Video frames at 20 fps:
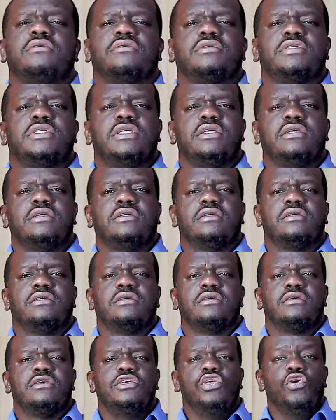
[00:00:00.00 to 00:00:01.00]
See,
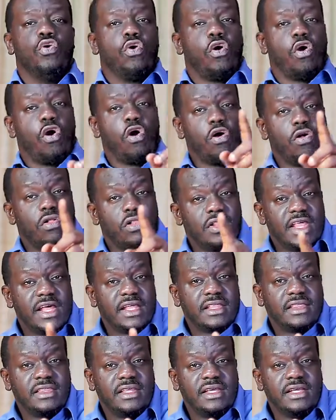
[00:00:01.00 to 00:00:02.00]
you call
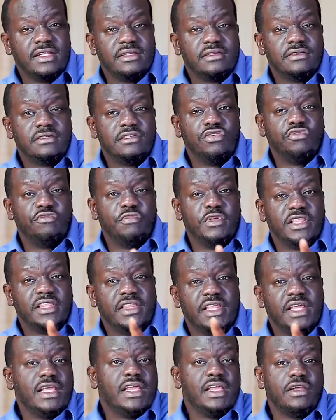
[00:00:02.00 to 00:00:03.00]
that thing you've been
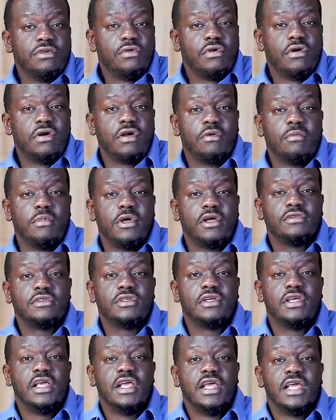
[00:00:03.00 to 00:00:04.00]
thinking wrong about.
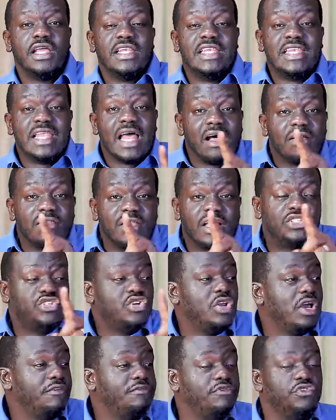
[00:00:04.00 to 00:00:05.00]
Now that
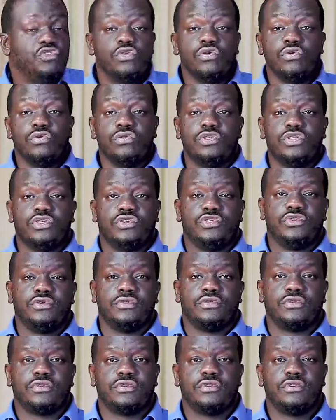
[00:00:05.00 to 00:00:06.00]
you have known the
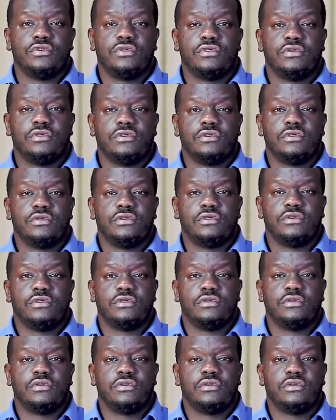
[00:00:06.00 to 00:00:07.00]
truth,
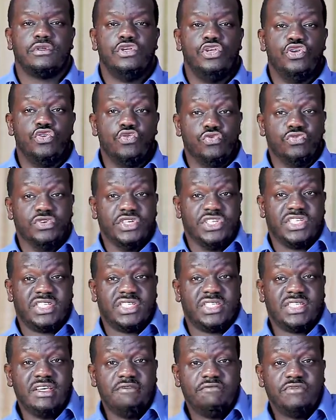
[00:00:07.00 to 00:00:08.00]
you
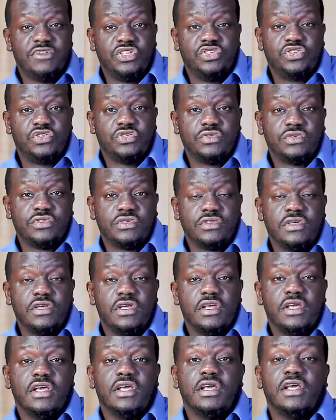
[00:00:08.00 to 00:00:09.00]
receive the truth.
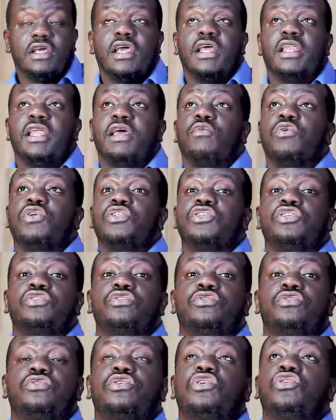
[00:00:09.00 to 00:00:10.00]
And then what do
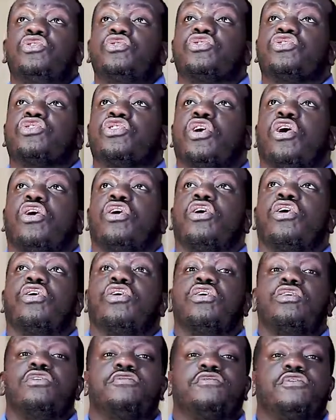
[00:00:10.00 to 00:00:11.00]
you do? You
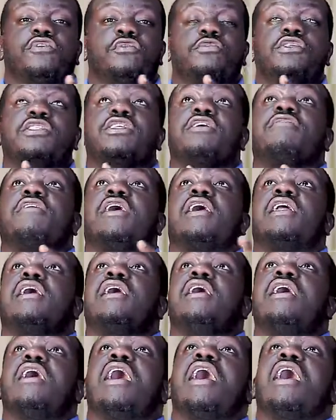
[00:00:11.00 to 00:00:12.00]
turn from it. Say, Father,
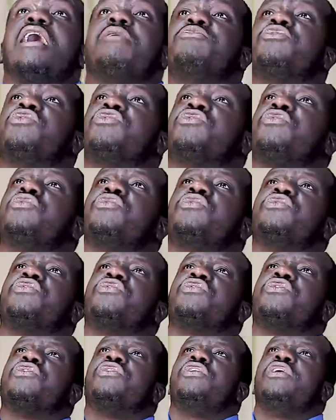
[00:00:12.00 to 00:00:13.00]
I'm so
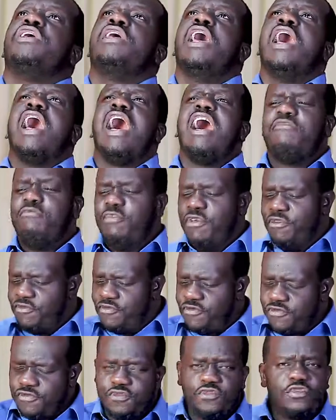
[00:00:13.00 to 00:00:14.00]
sorry. I've been
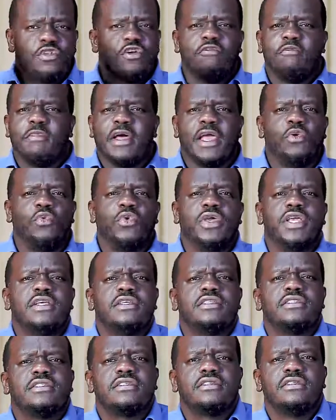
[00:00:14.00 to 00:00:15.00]
full of my
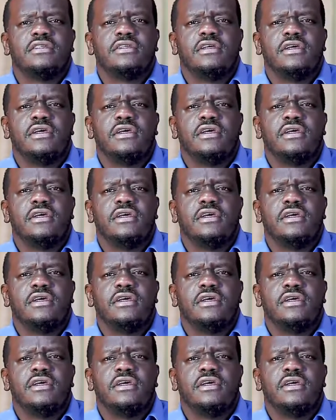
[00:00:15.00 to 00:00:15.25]
ways.